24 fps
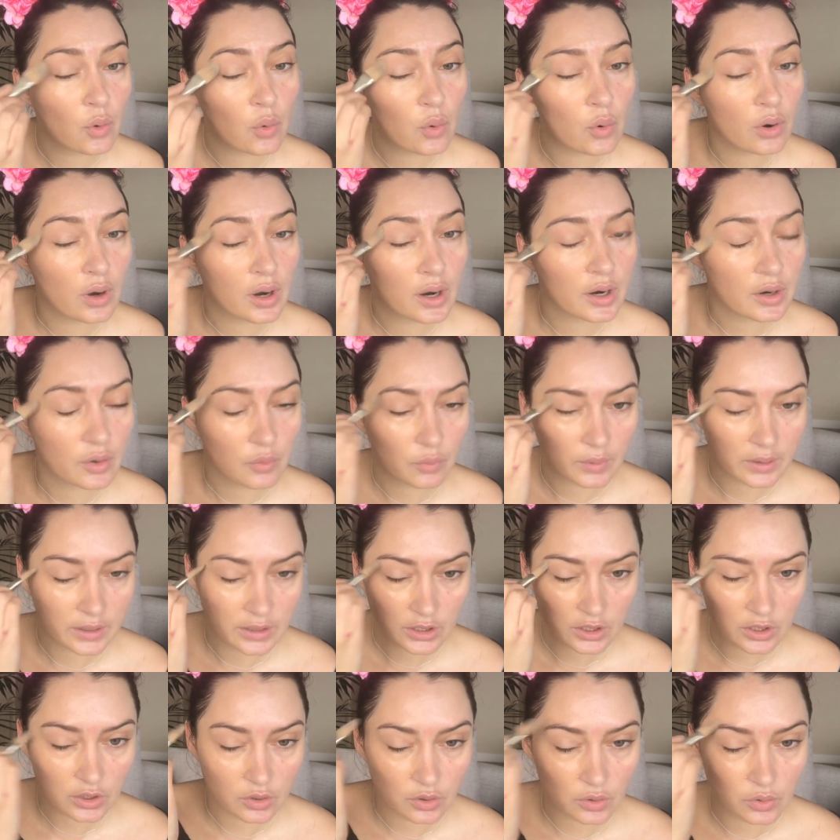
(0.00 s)
or when
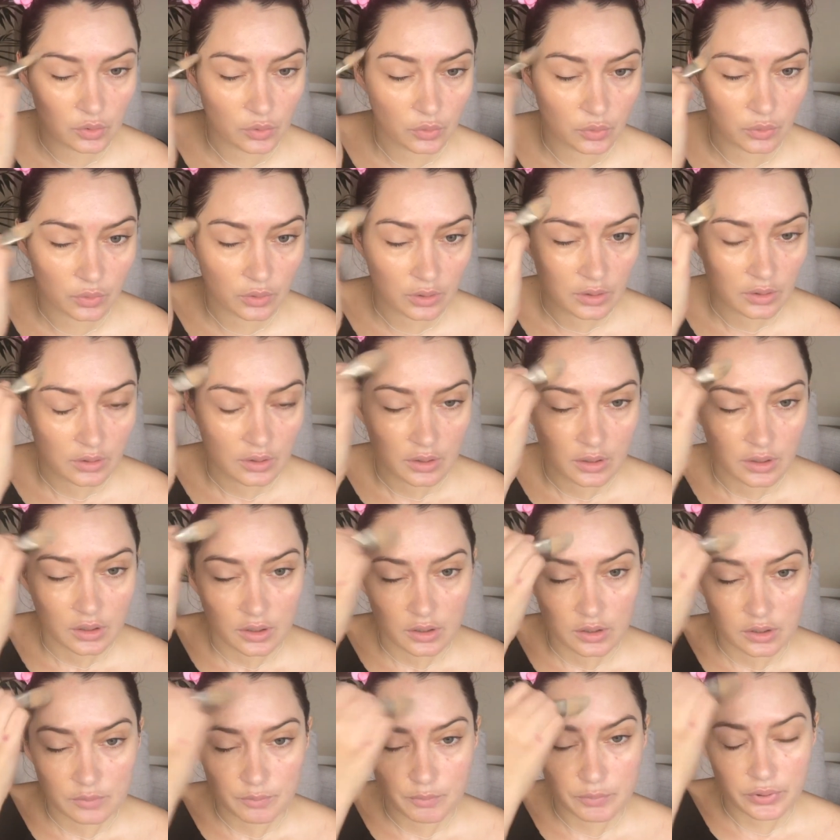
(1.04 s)
you
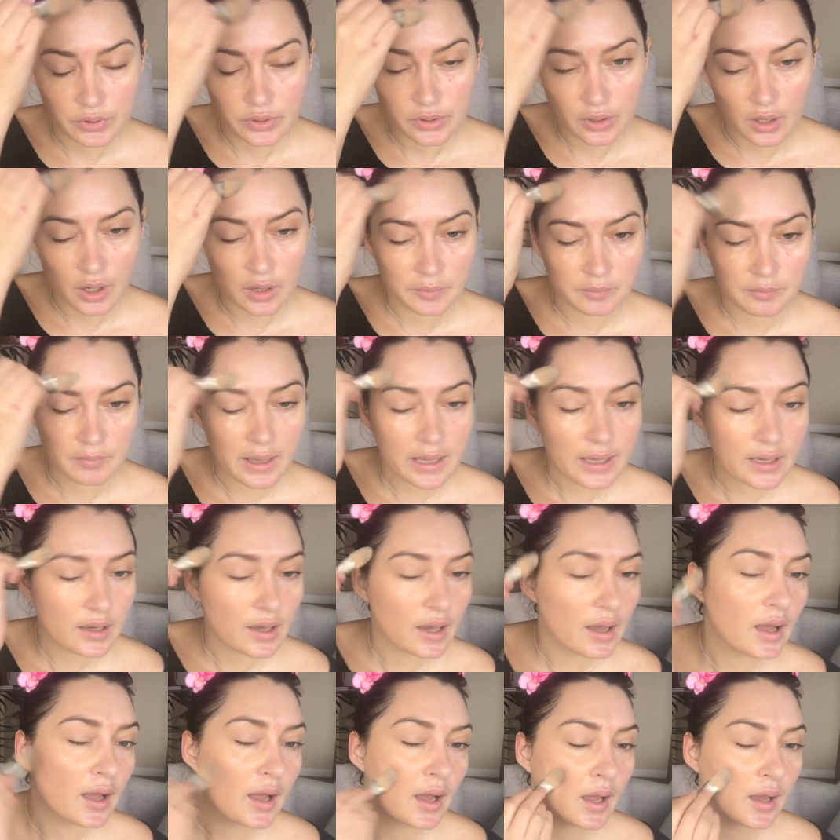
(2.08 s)
put on
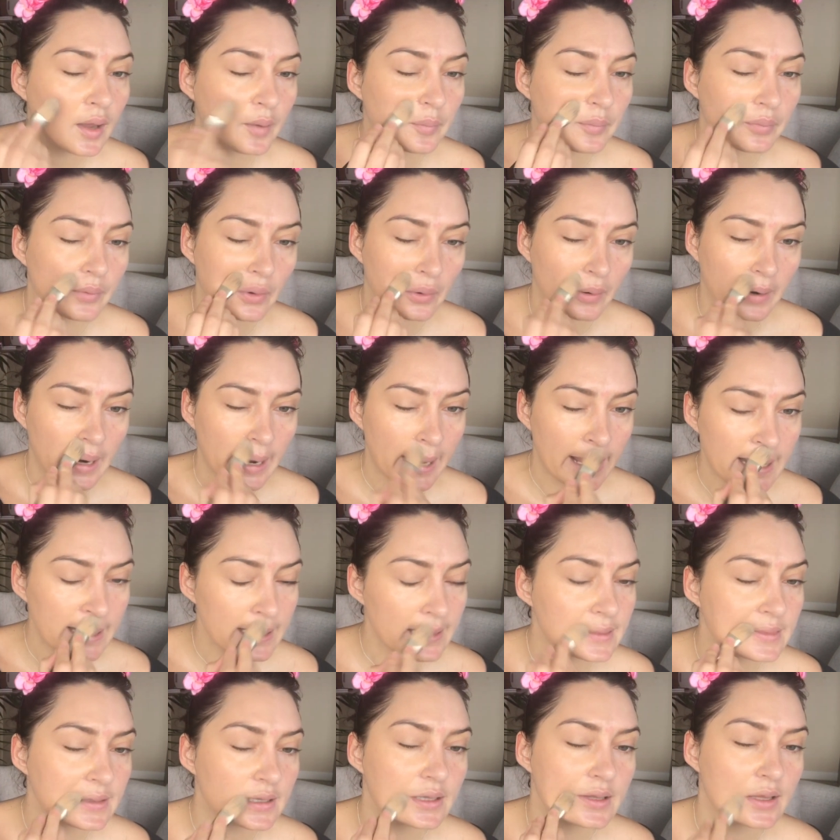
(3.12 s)
makeup or
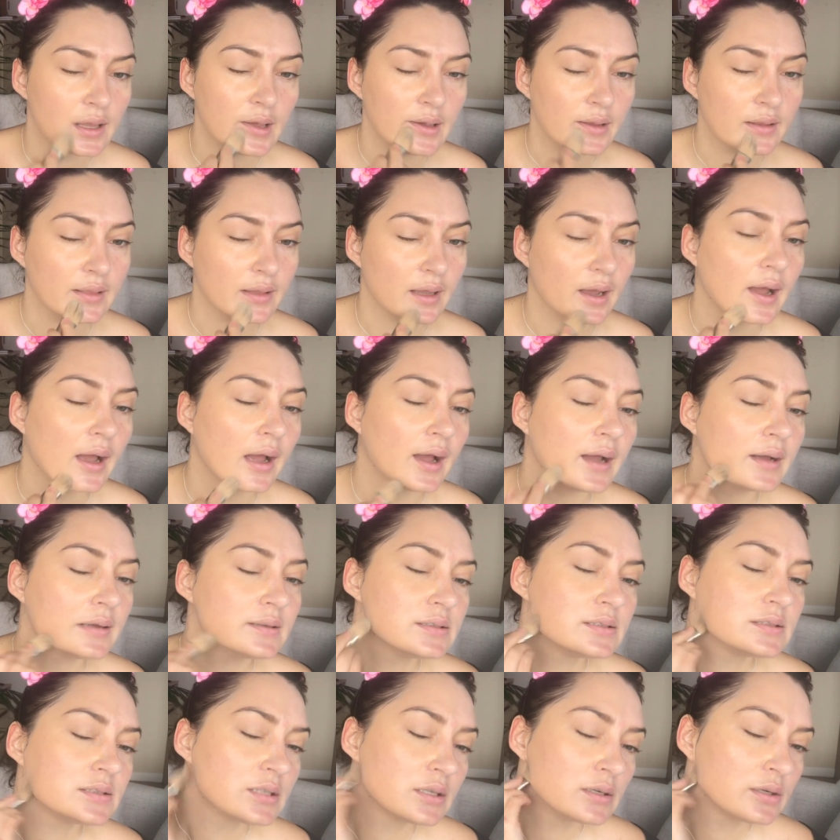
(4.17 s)
anything like
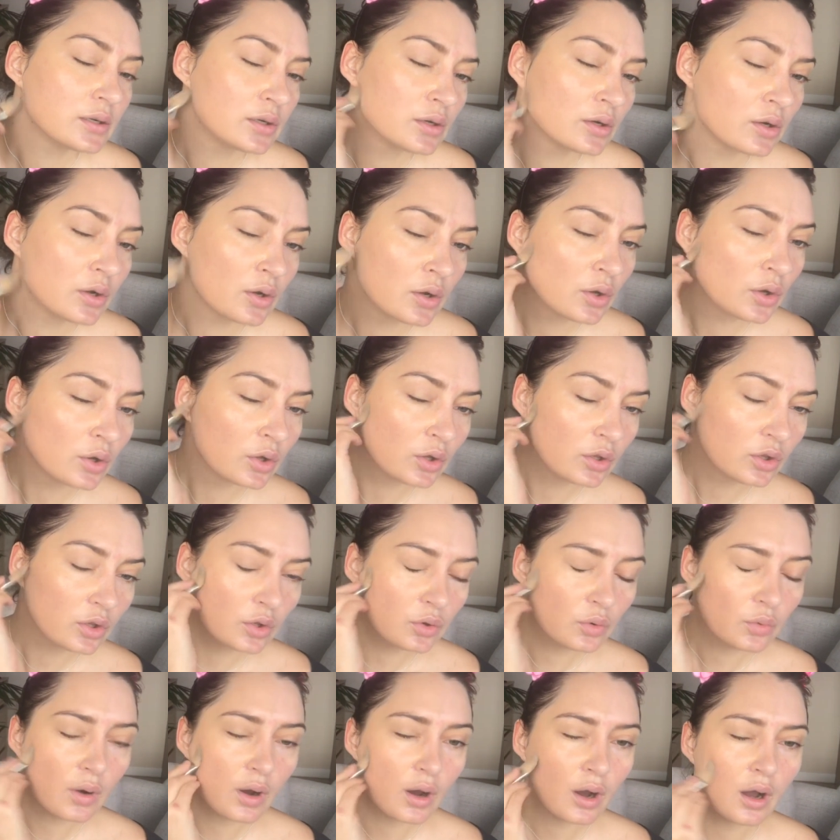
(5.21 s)
that,
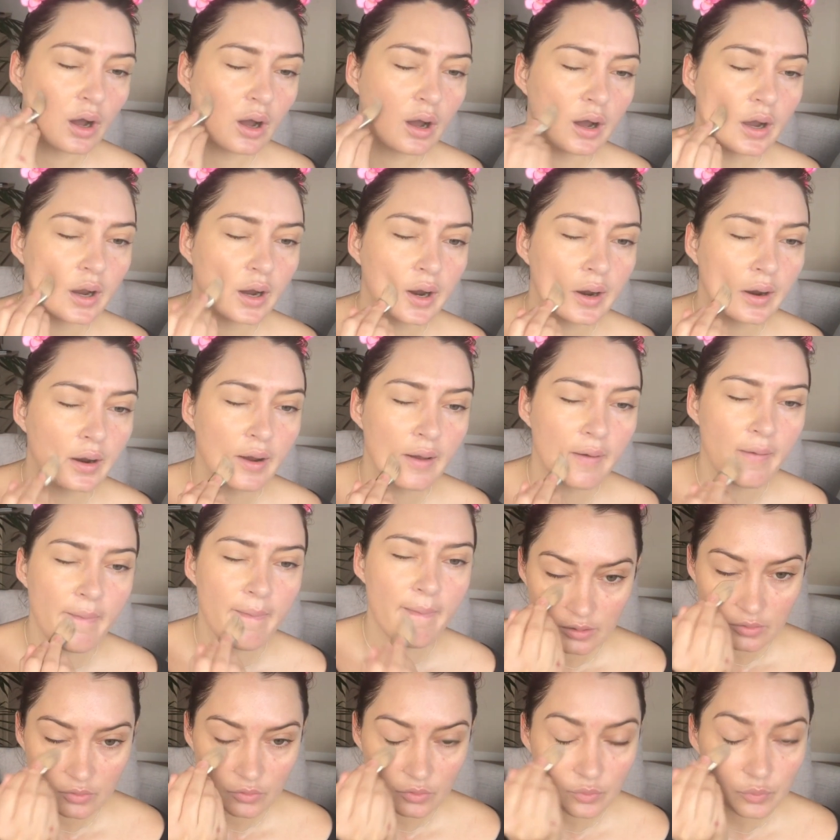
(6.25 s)
you are
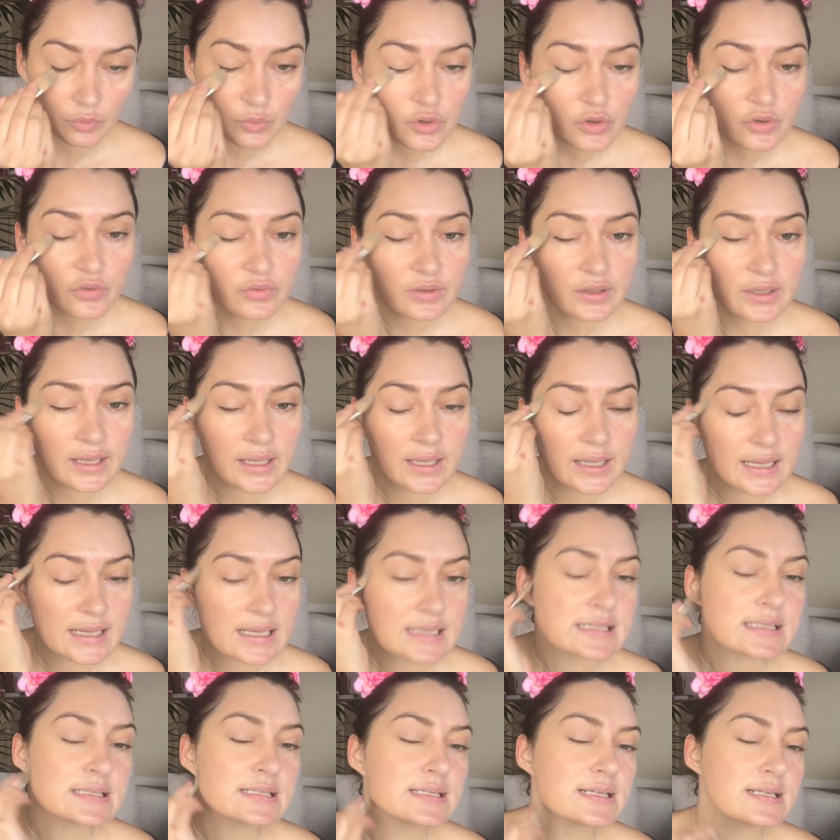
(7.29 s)
removing
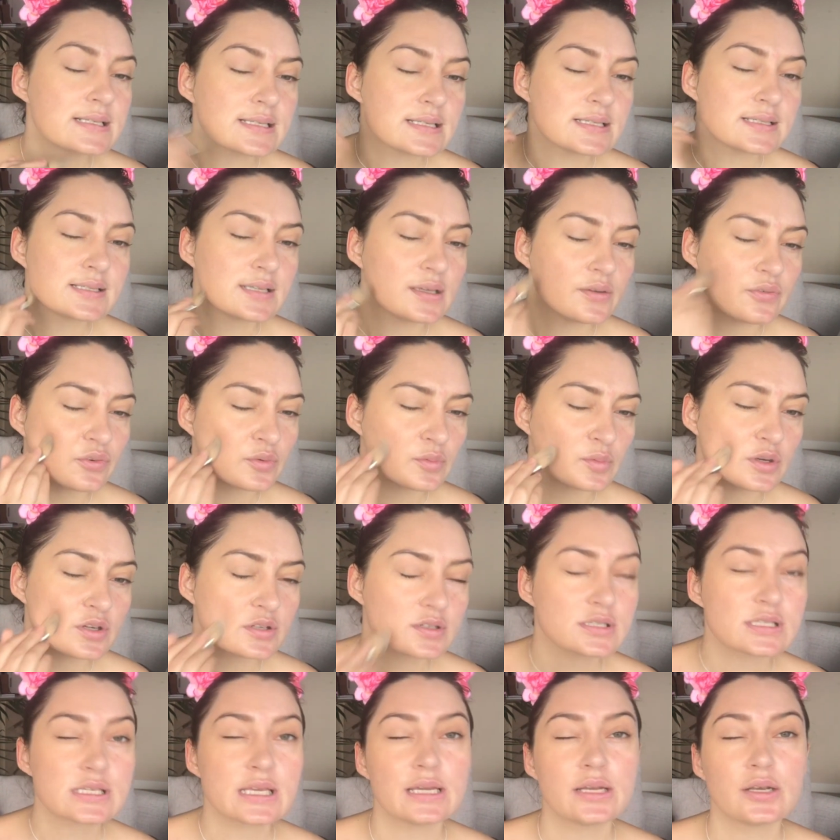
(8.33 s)
elasticity from your
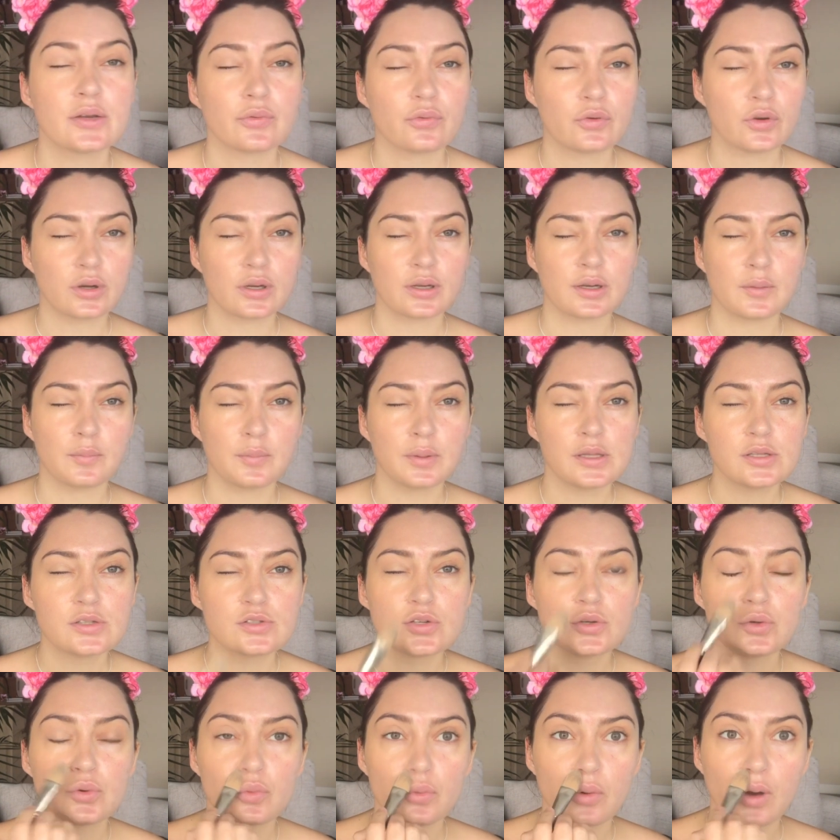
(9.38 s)
skin if you're going to be
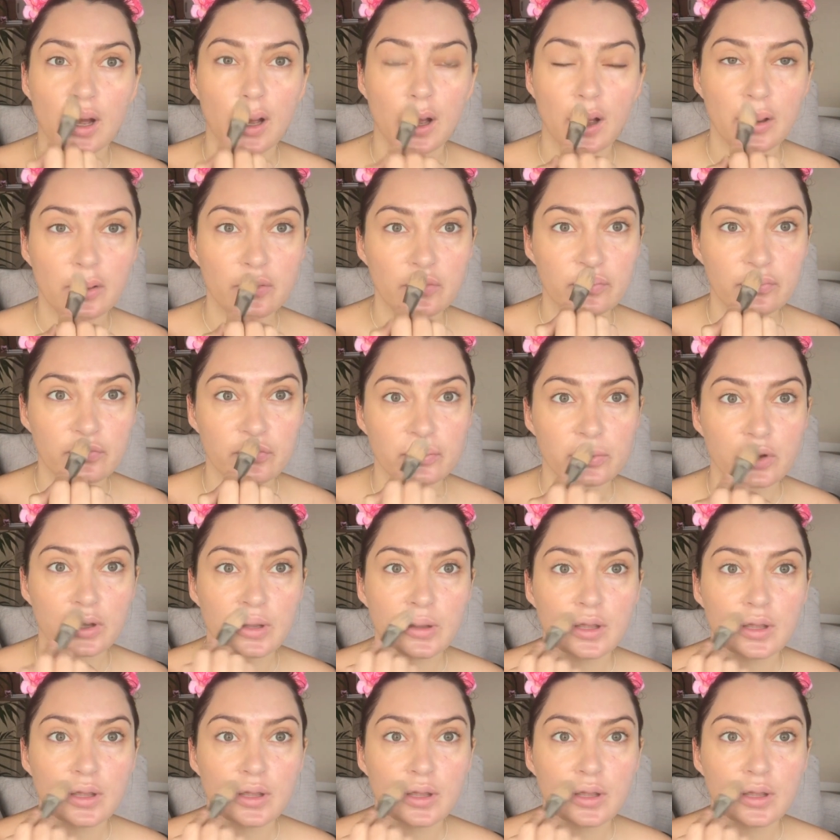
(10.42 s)
too rough,